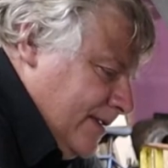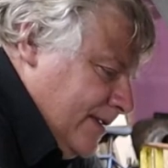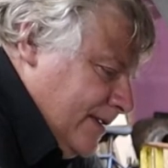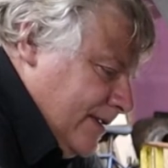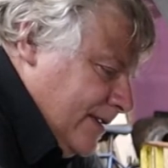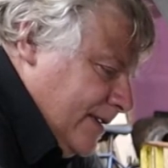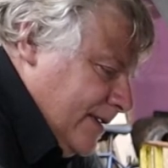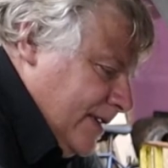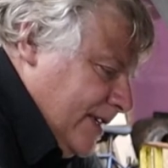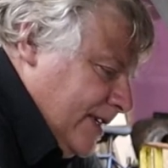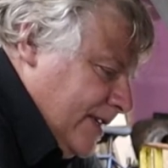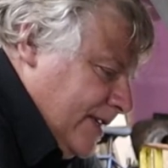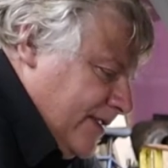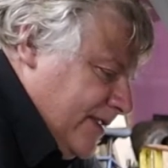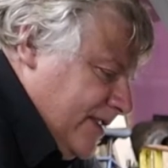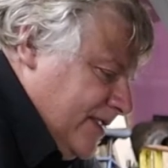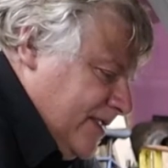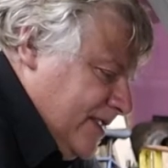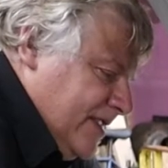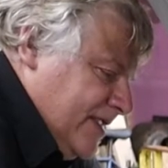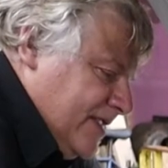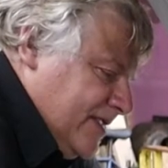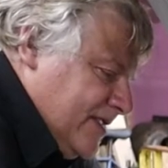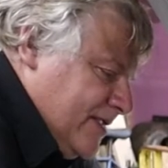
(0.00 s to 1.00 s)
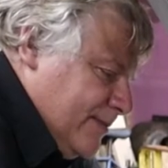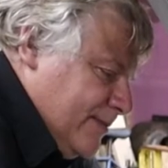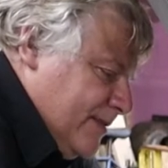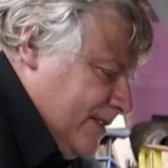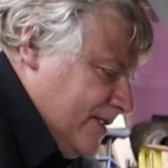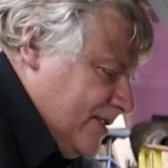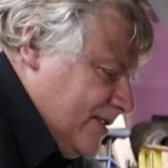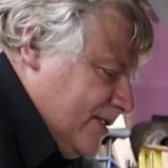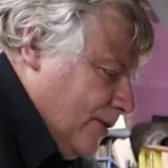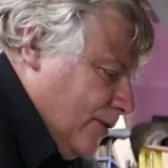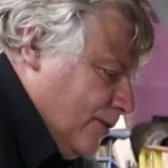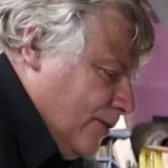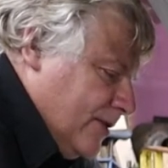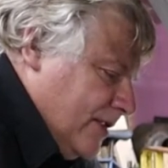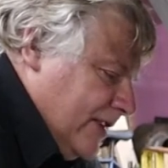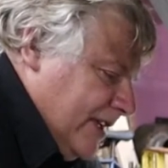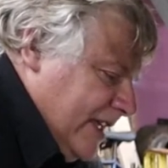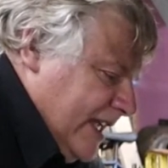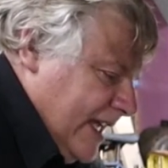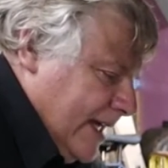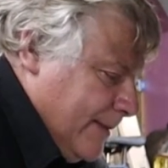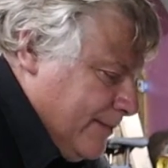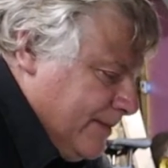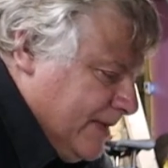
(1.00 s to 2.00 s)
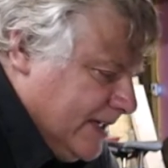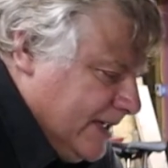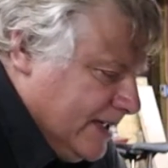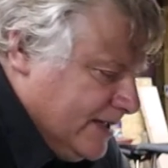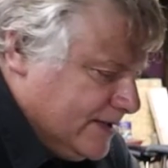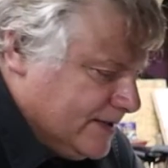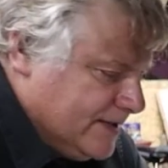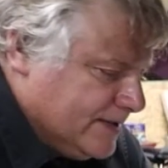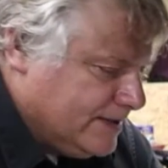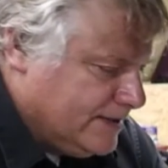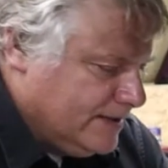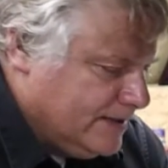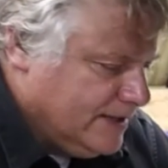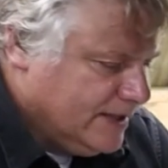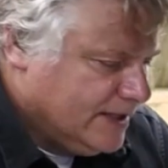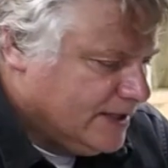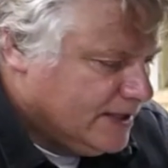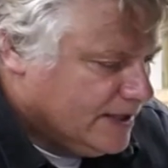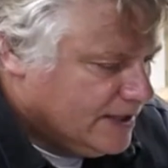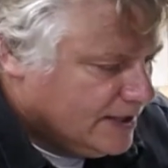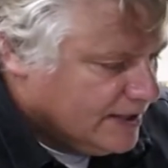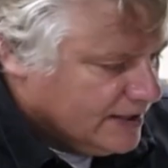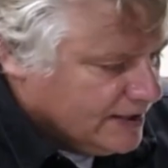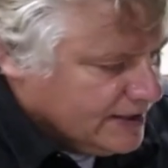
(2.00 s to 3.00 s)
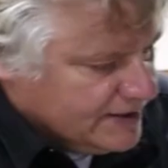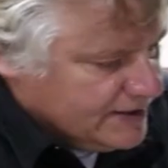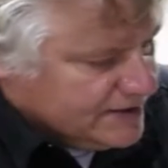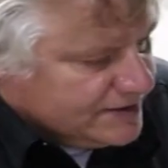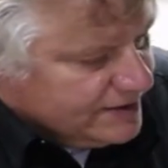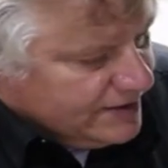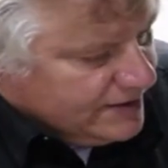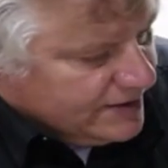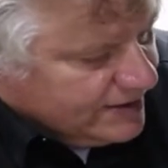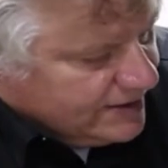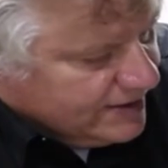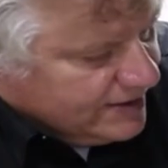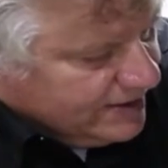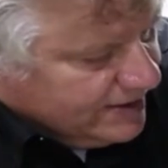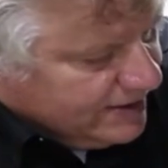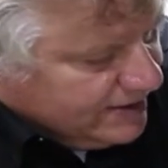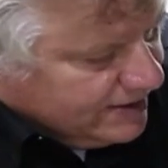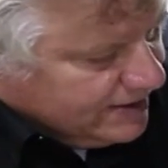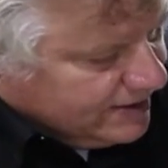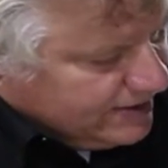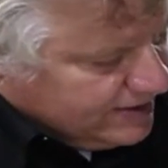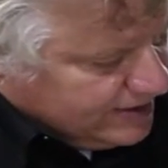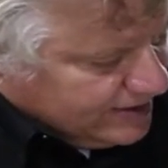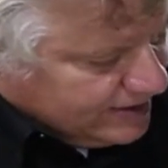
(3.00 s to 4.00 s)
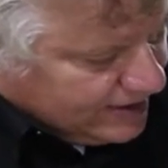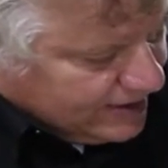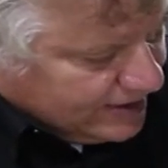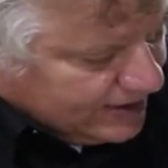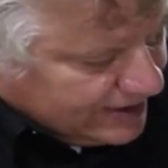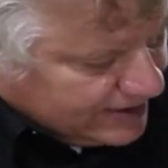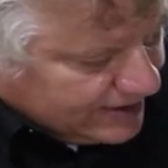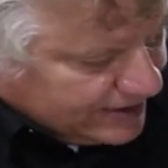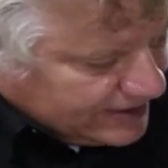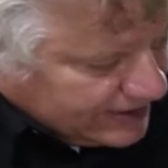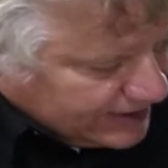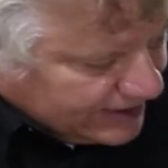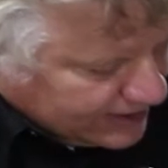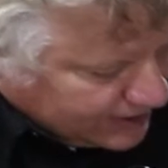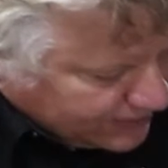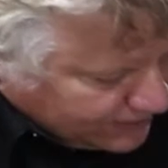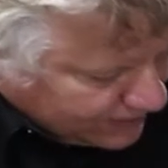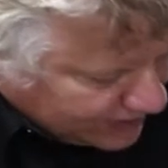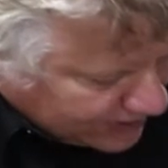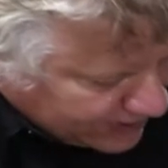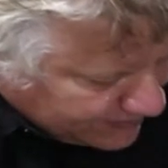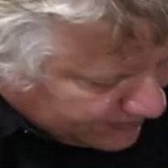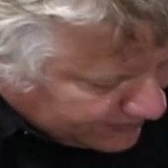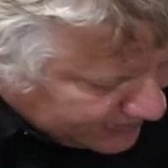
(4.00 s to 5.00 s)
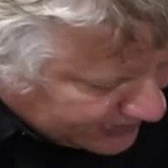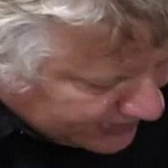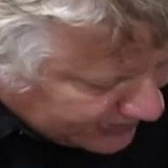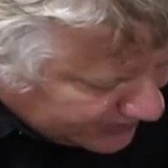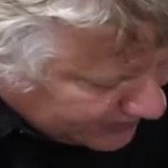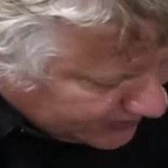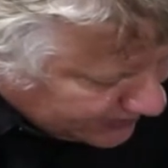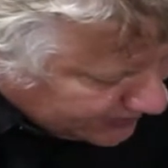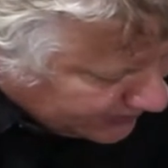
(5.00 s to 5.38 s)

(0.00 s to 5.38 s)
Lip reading: Okay, now this system is totally empty, so it's gonna take quite a bit.